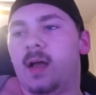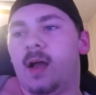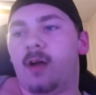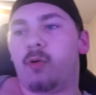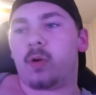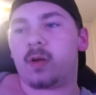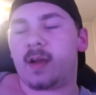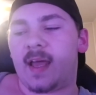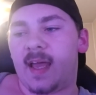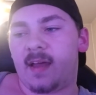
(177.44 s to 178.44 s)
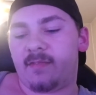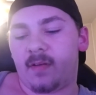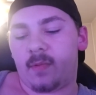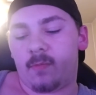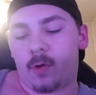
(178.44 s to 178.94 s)
hour and a half
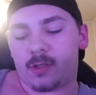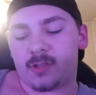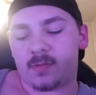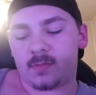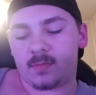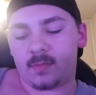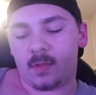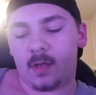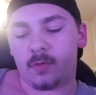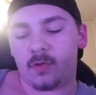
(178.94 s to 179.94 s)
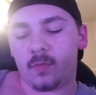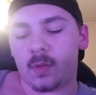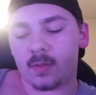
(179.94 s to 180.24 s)
I've been watching YouTube.